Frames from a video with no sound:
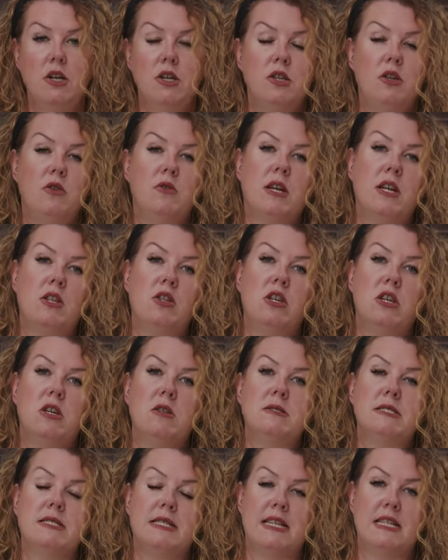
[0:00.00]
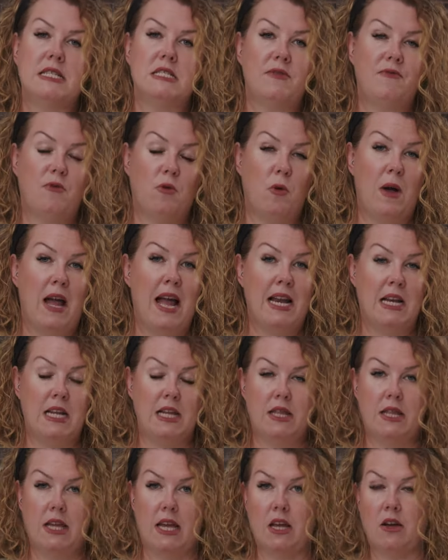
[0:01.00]
You can use these for
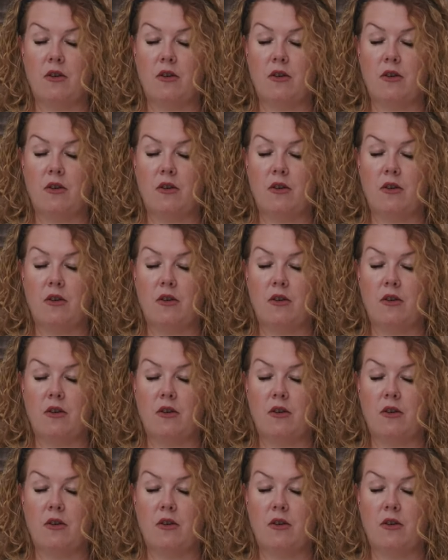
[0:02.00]
anything